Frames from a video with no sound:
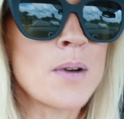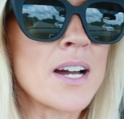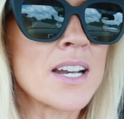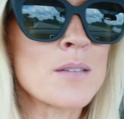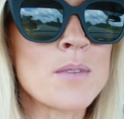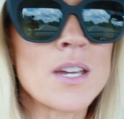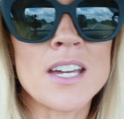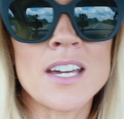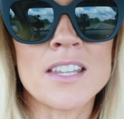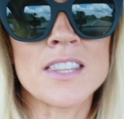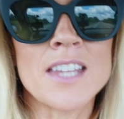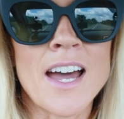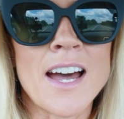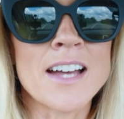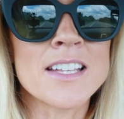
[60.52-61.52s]
putting me in
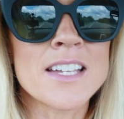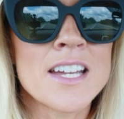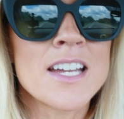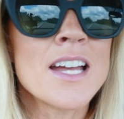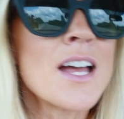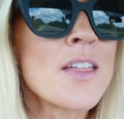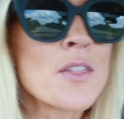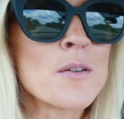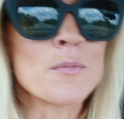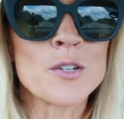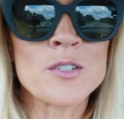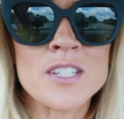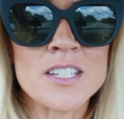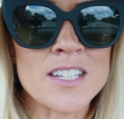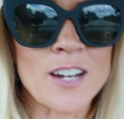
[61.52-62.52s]
the
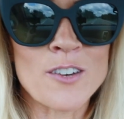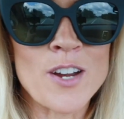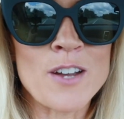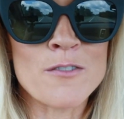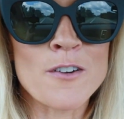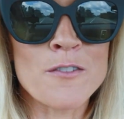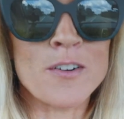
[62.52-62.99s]
mood to decorate for